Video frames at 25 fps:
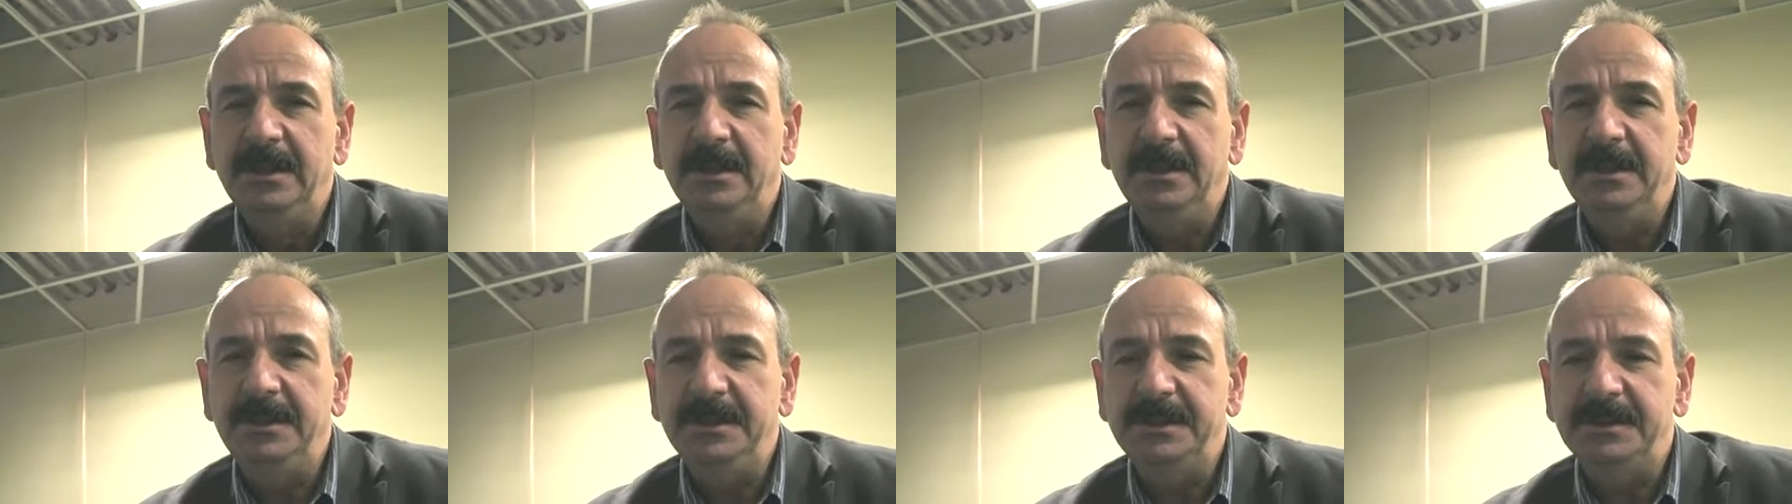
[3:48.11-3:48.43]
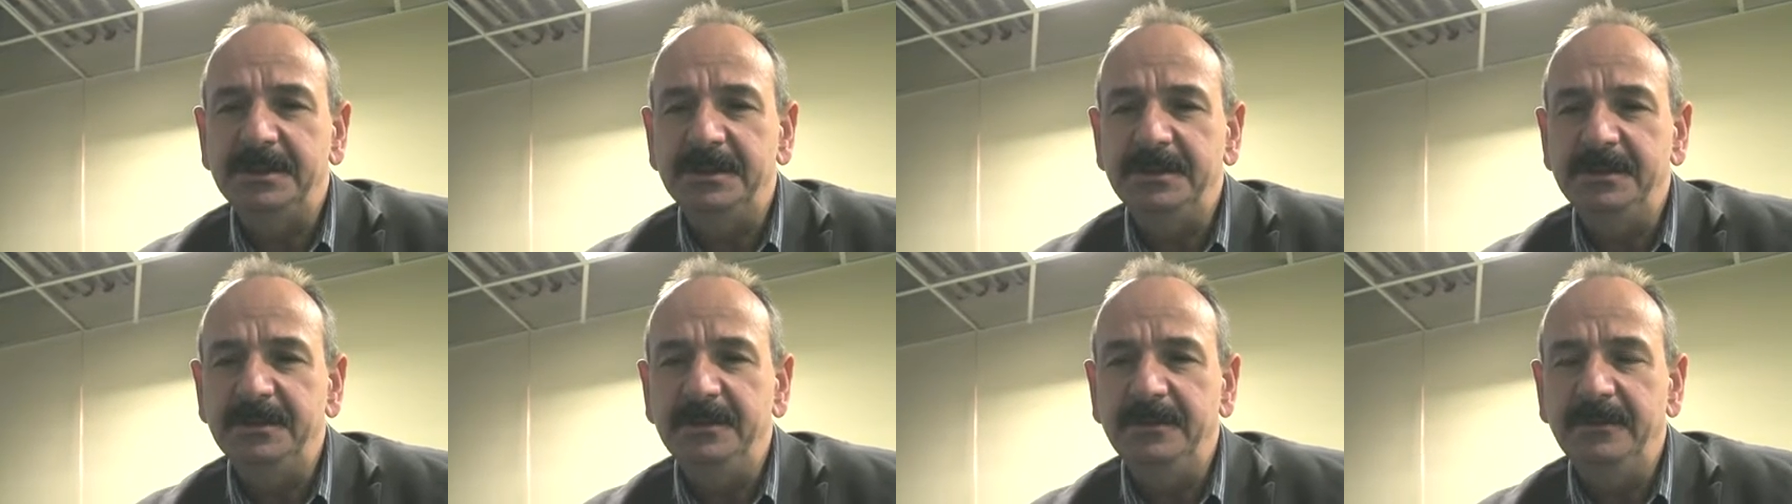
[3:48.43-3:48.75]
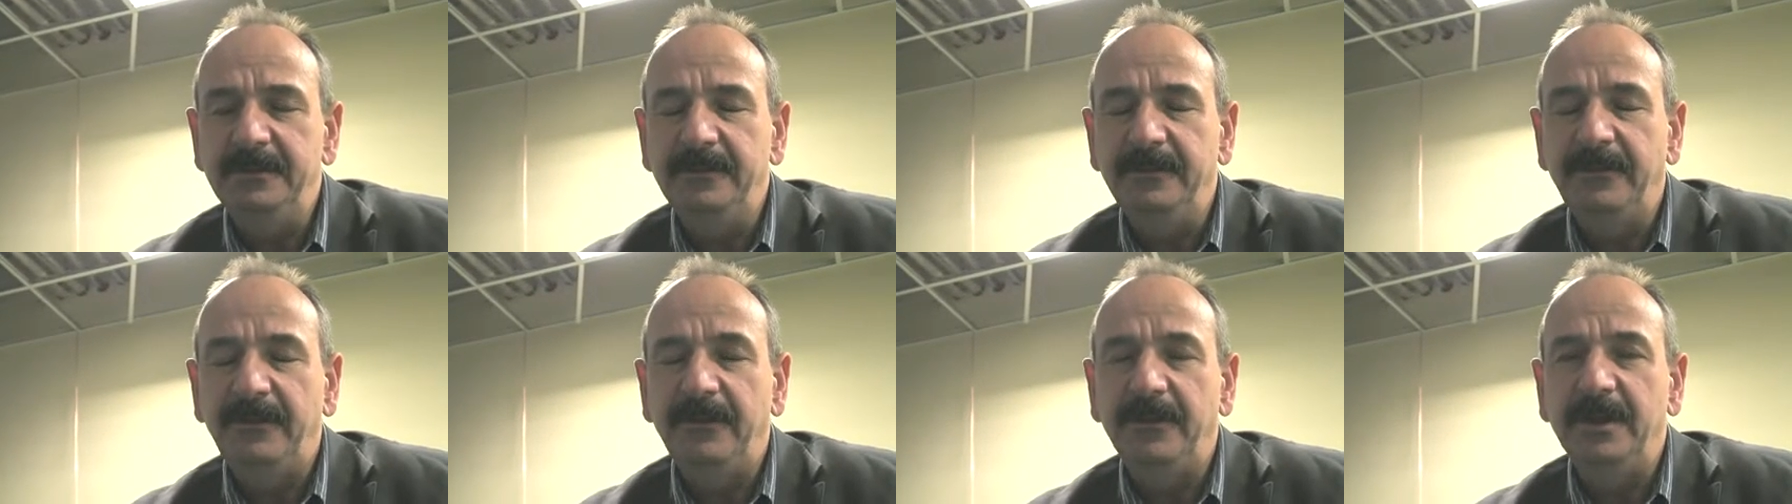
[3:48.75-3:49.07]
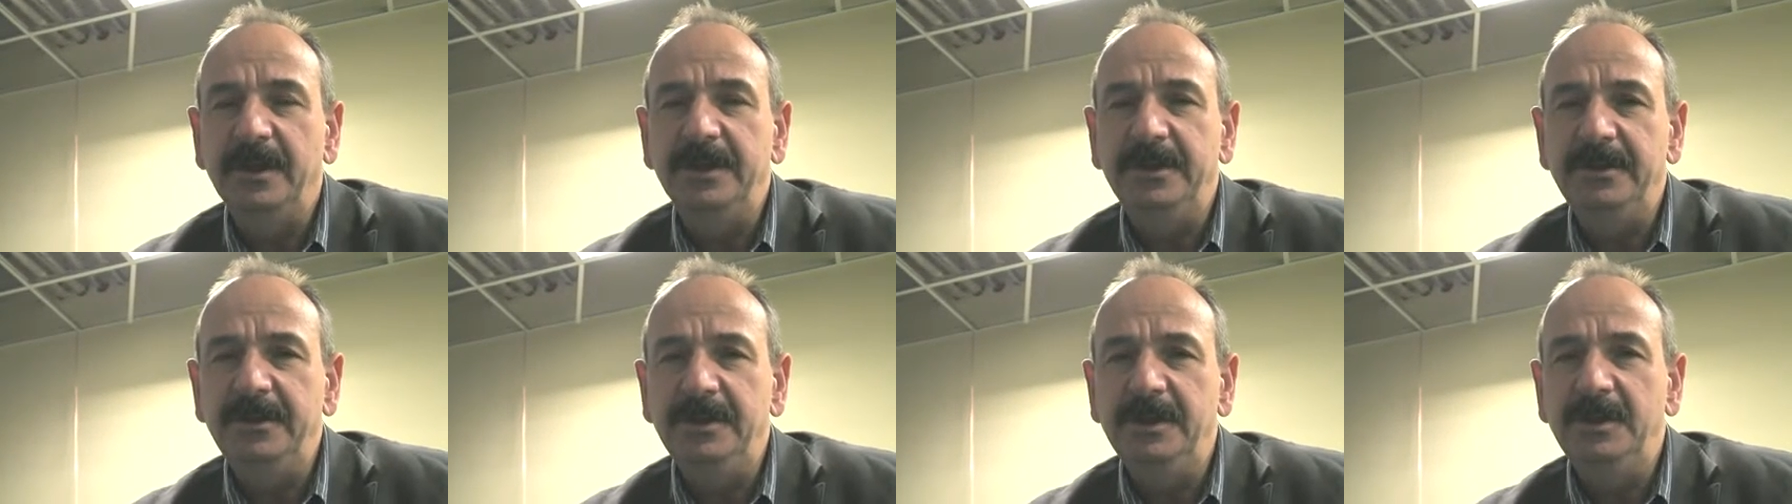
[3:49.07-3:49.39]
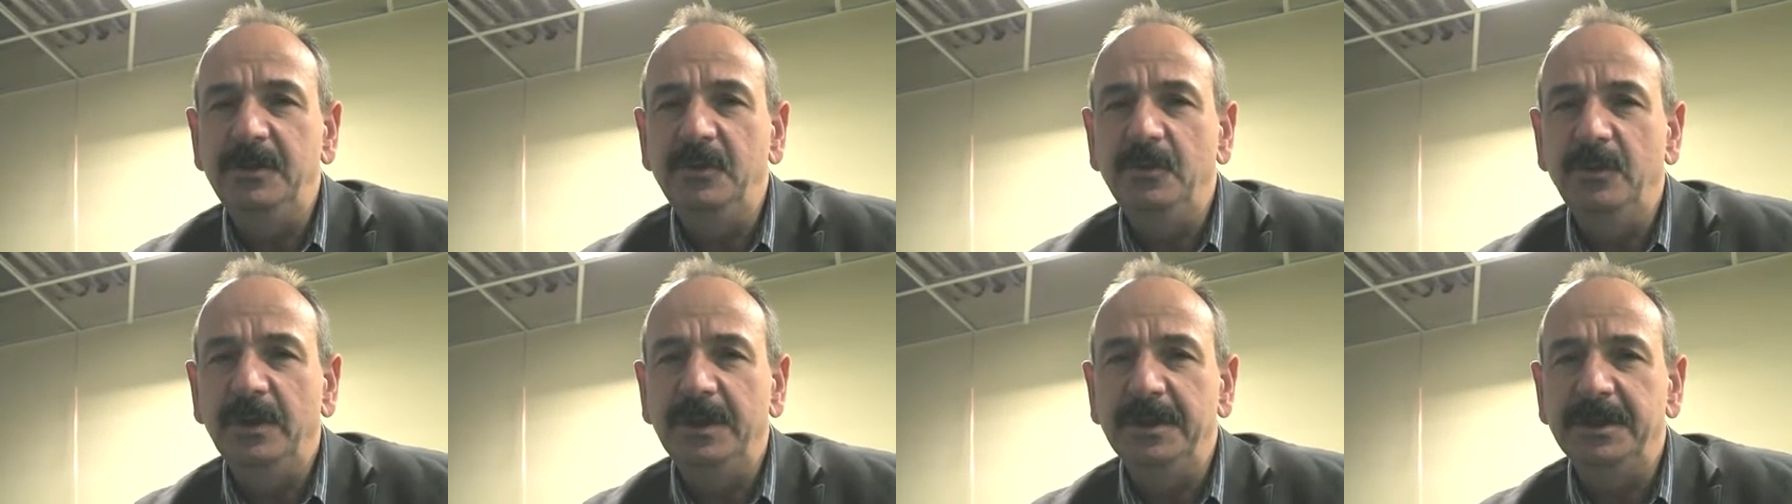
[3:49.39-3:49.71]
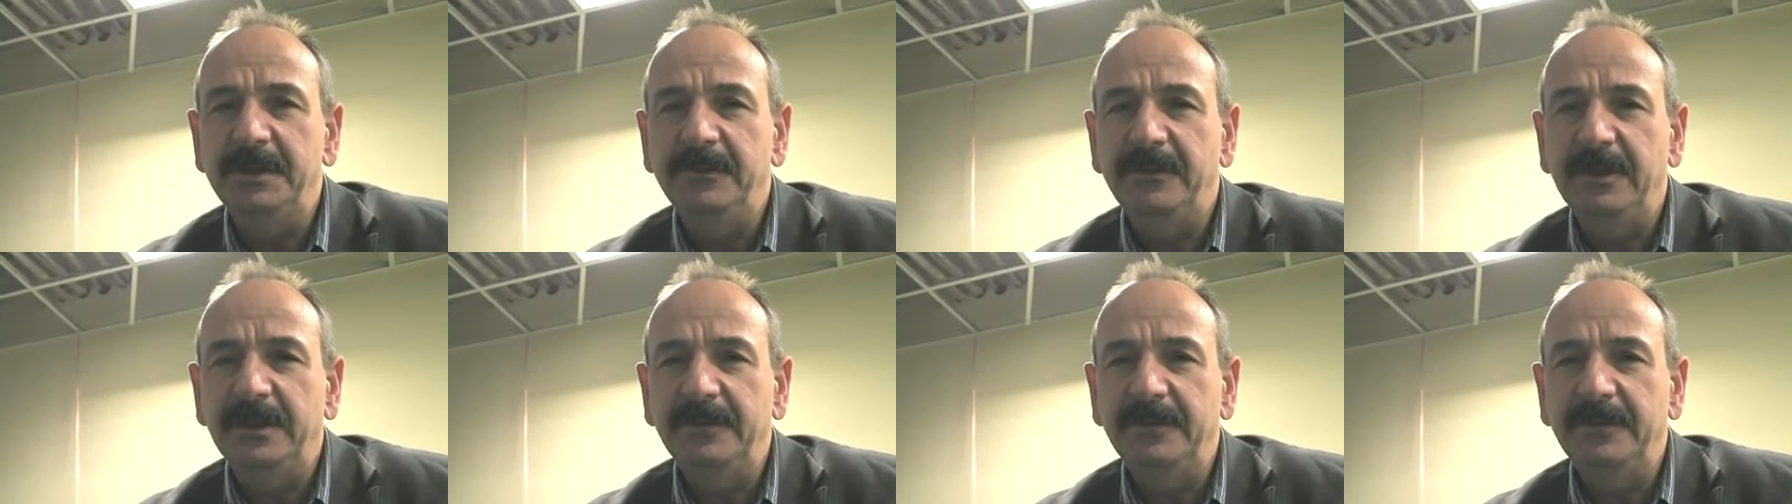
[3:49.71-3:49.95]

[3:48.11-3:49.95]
is to find new ways of